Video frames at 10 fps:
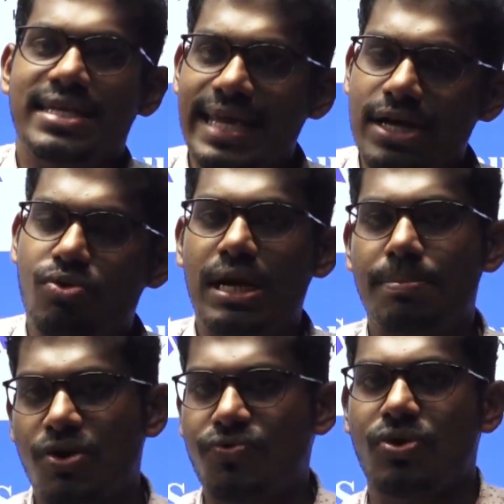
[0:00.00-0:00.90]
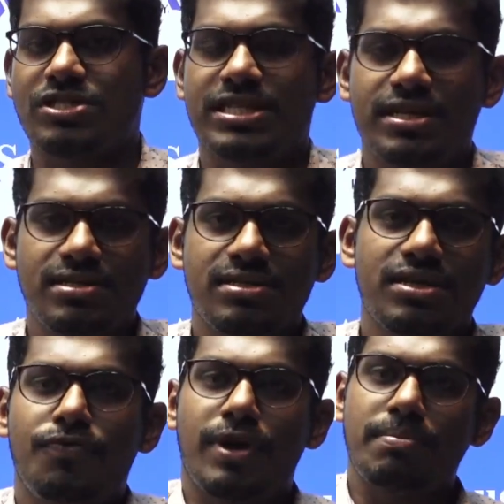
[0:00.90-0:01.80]
equal number of
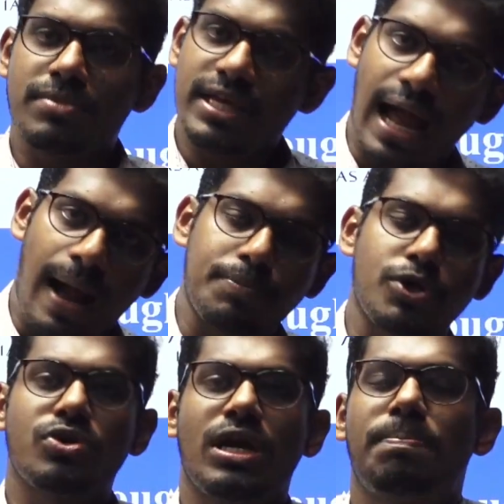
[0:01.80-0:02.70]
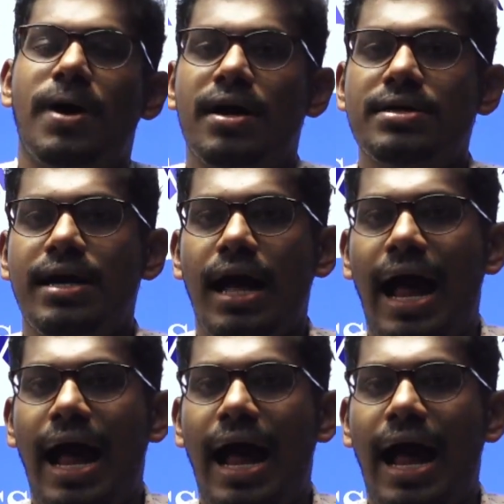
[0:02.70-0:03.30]
questions from the aptitudinal part